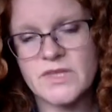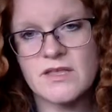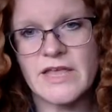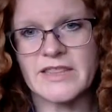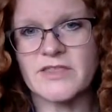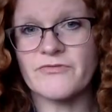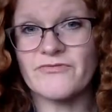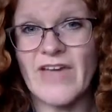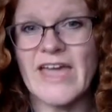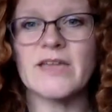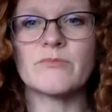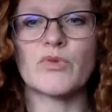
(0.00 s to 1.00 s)
like the
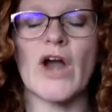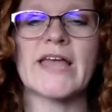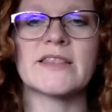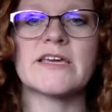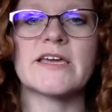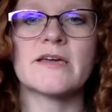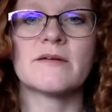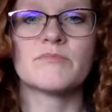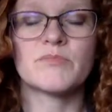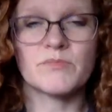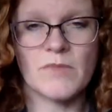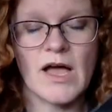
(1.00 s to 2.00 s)
Fagan Bradley
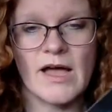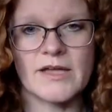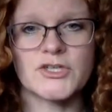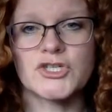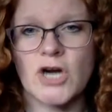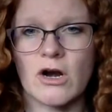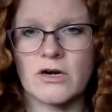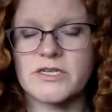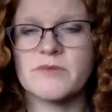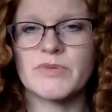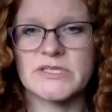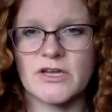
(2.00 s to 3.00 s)
uh, chart
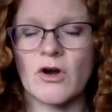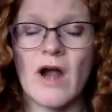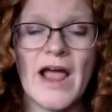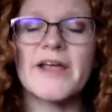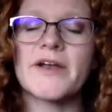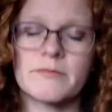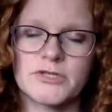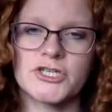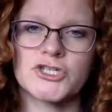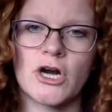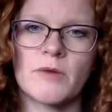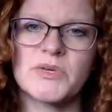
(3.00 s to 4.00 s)
or Ayanansha
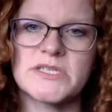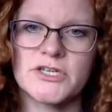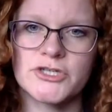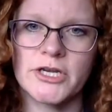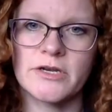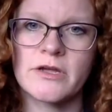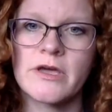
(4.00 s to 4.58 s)
chart position.